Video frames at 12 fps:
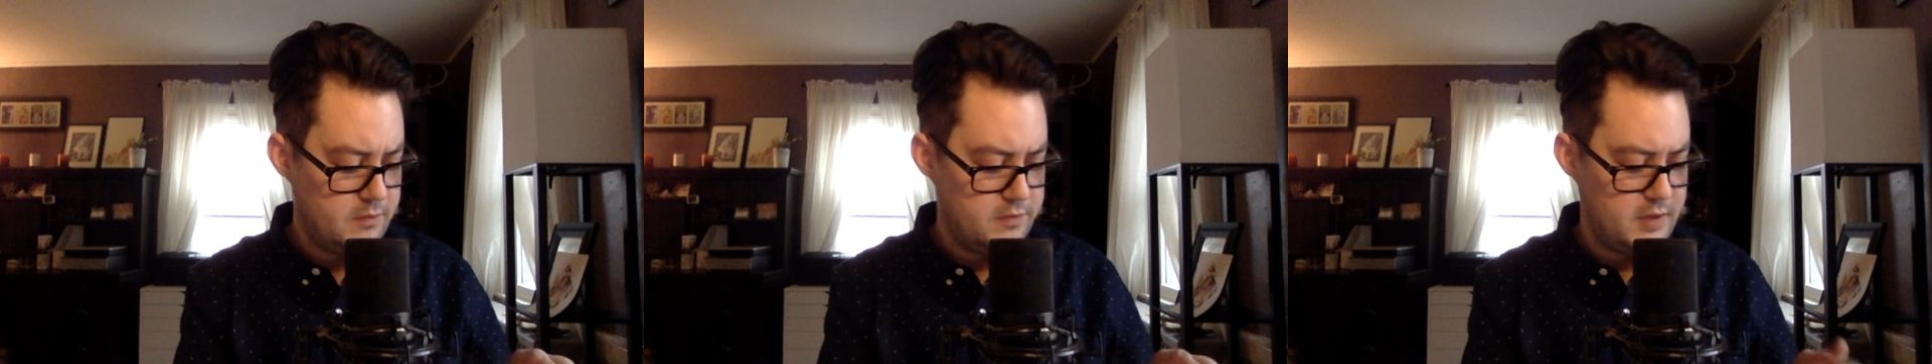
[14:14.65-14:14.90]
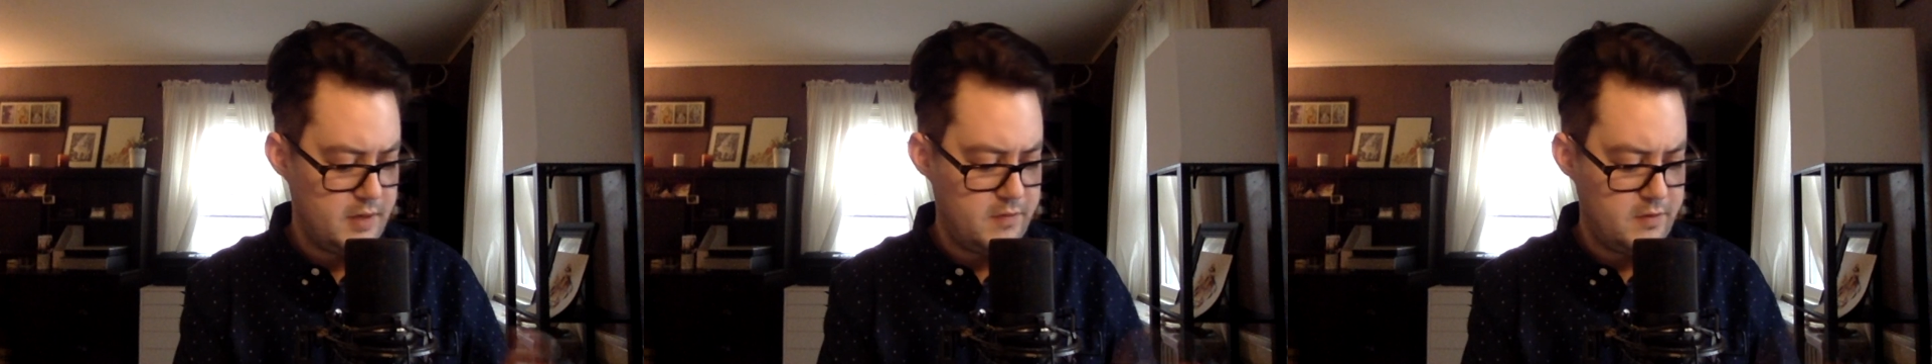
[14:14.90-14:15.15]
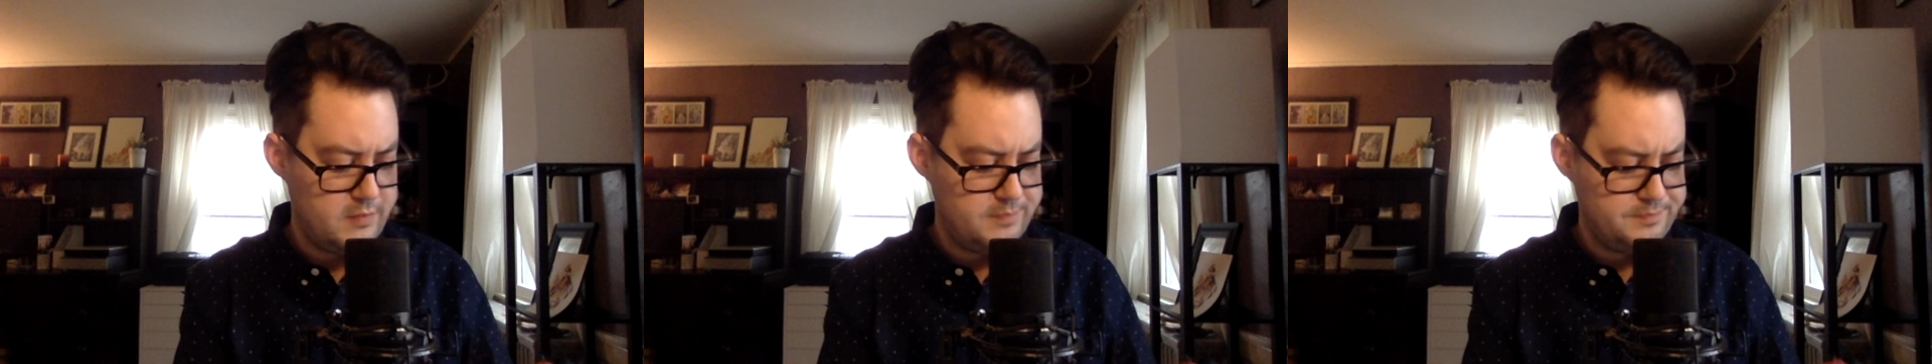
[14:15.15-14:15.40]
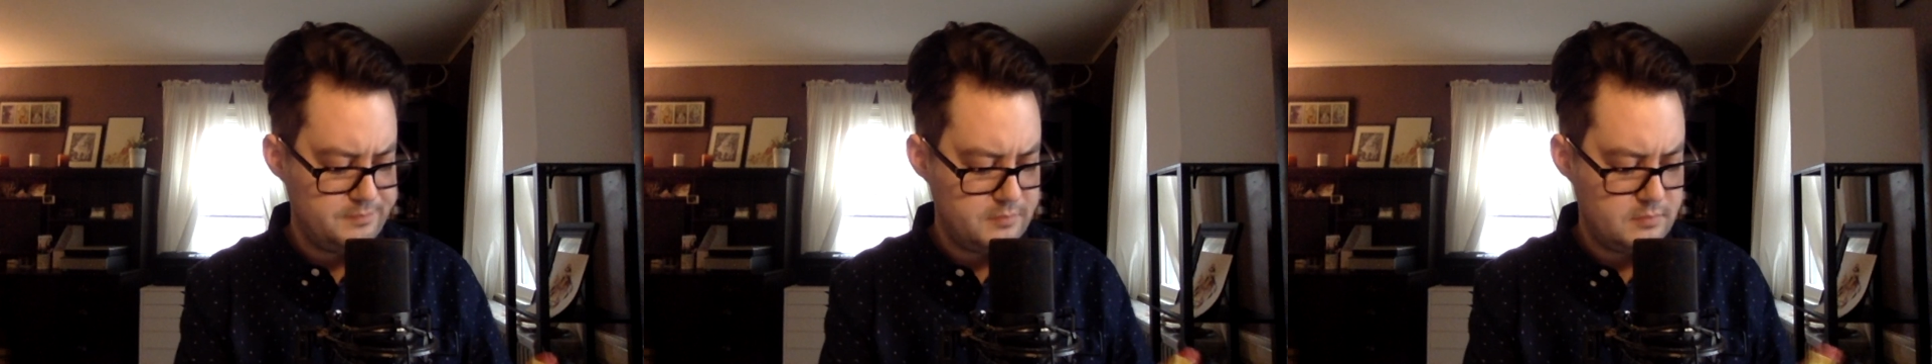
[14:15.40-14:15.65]
flavored.
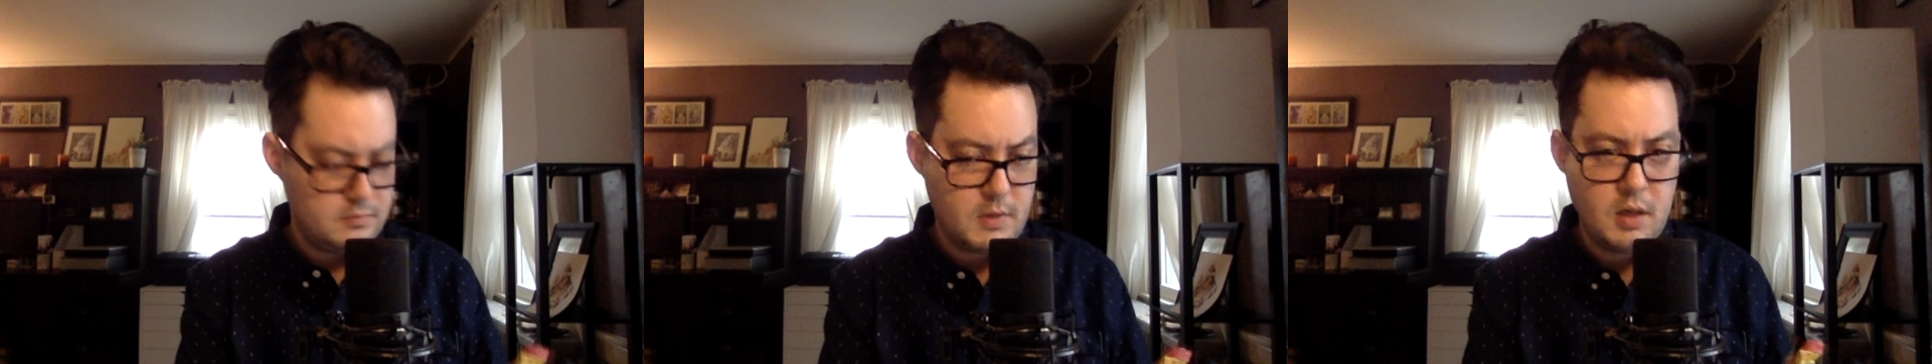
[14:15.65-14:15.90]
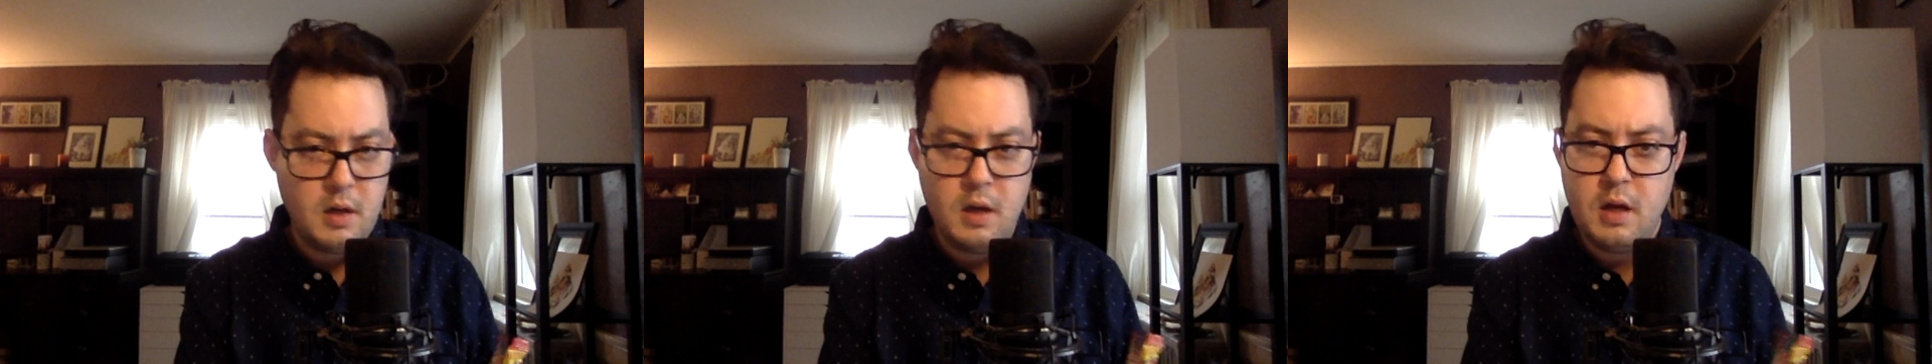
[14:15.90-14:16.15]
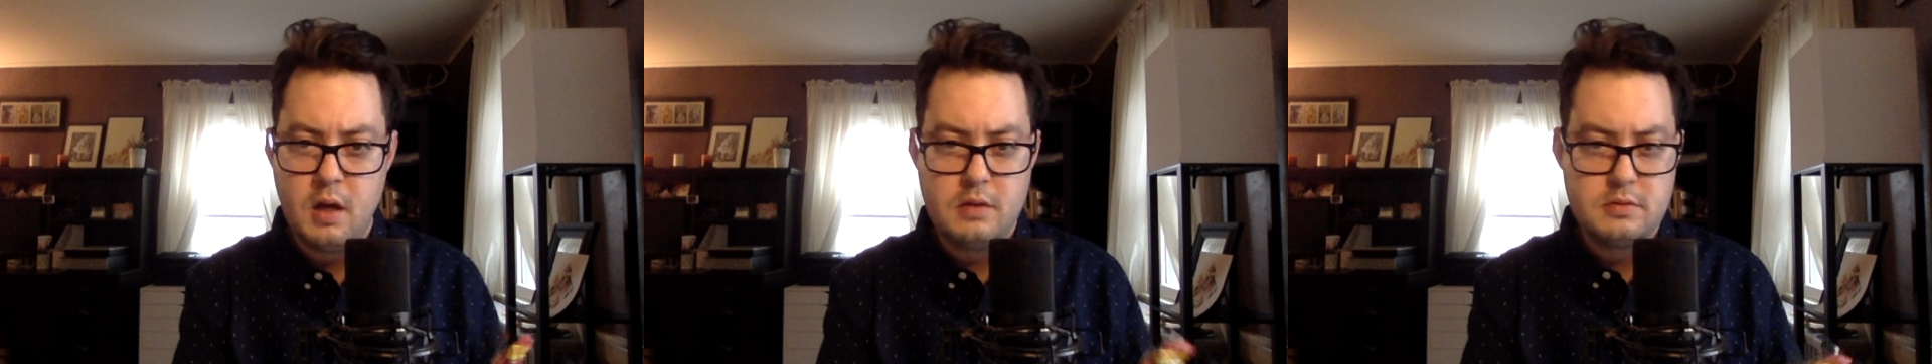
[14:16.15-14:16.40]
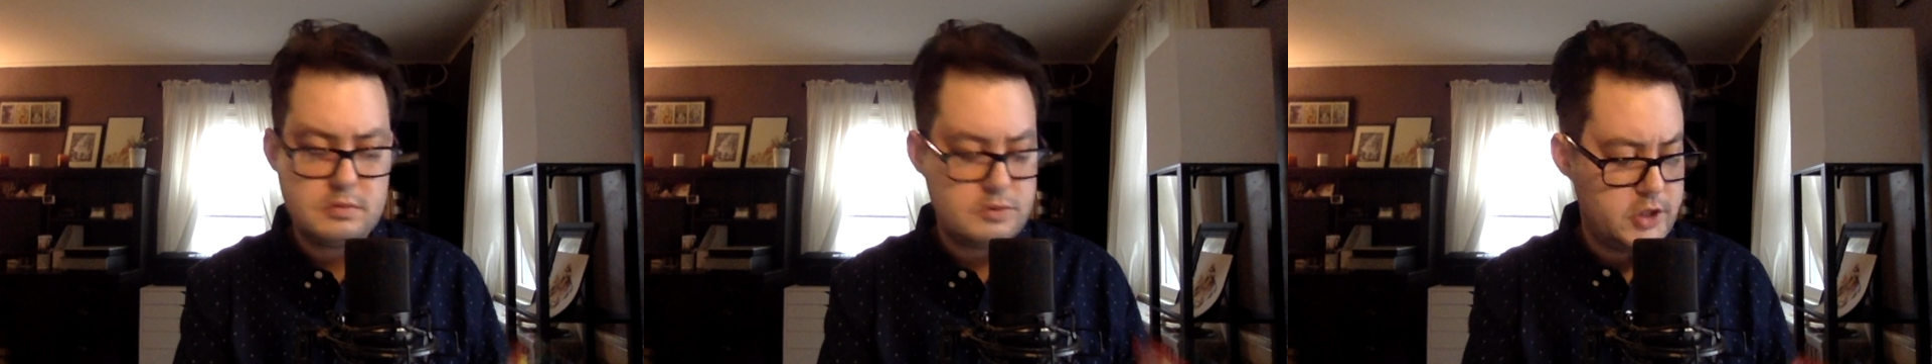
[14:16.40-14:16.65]

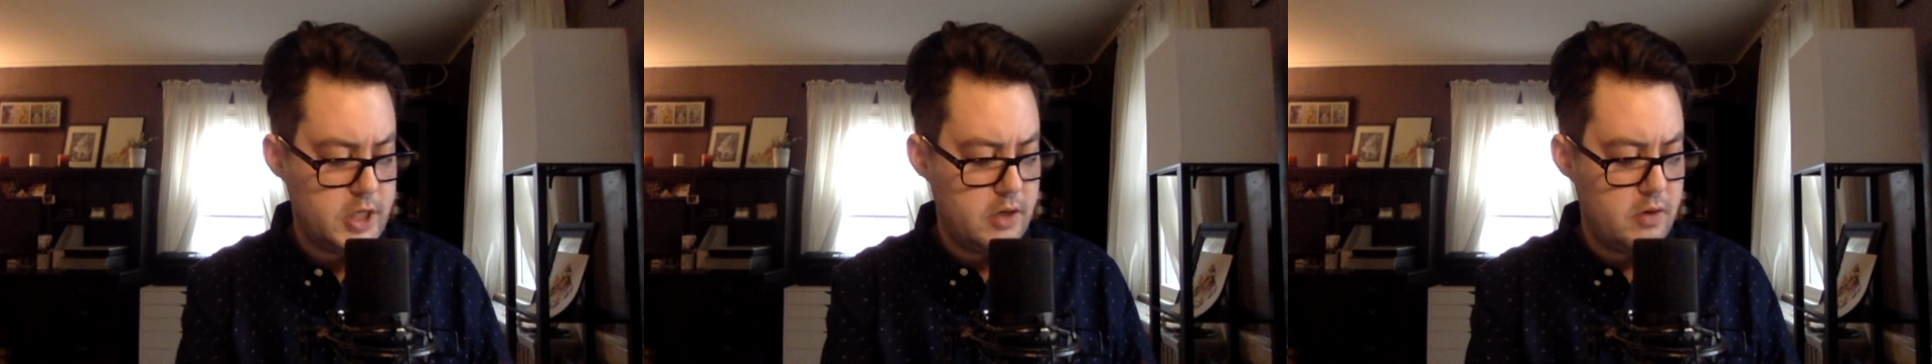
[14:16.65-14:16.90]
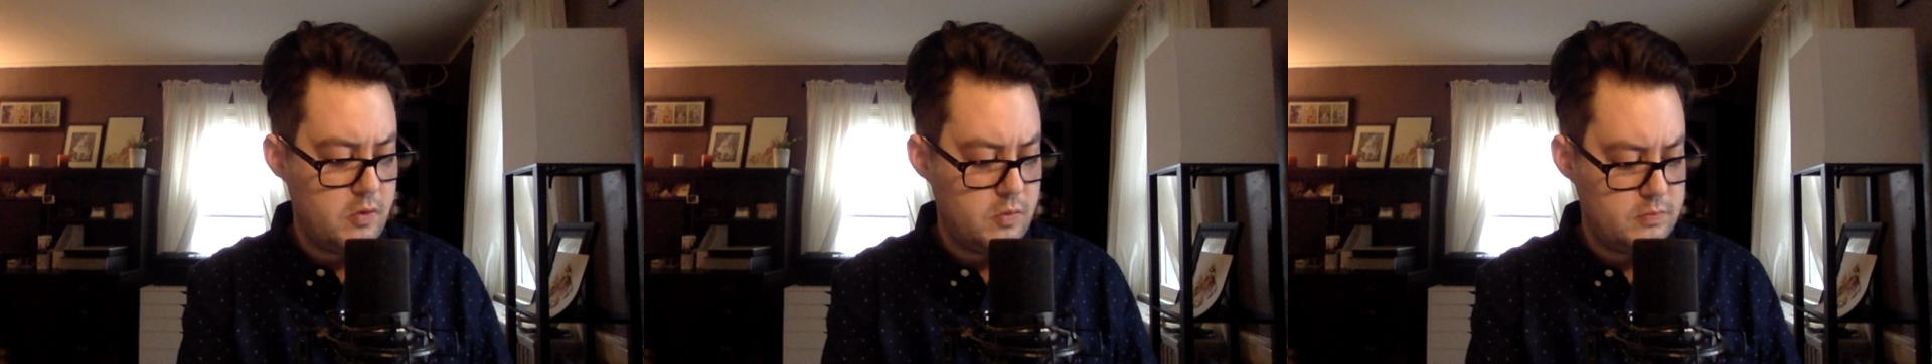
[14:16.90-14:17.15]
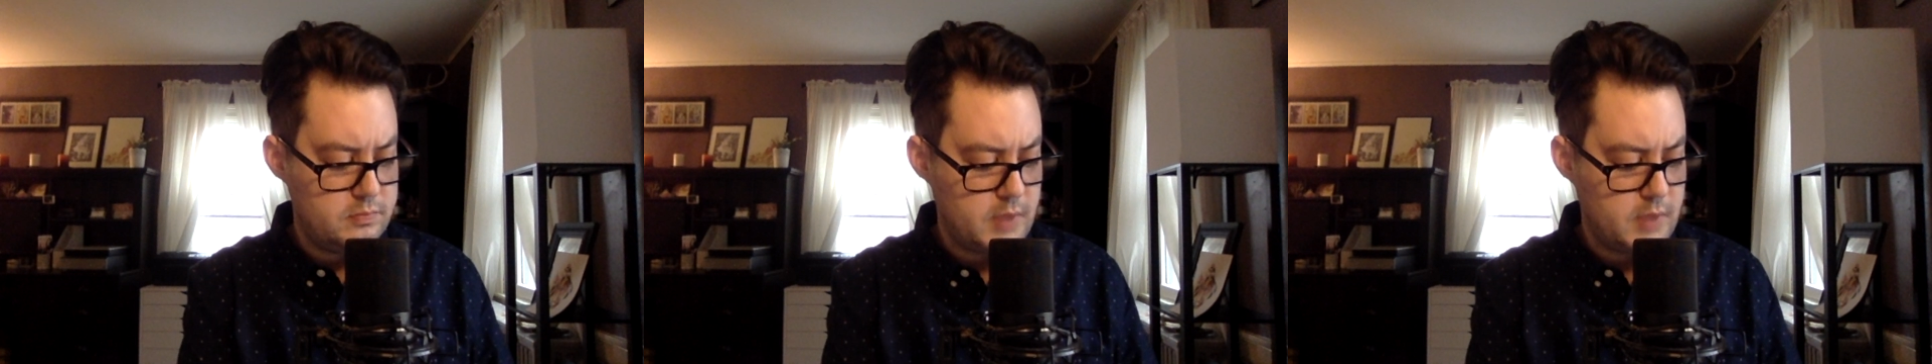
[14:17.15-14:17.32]
So,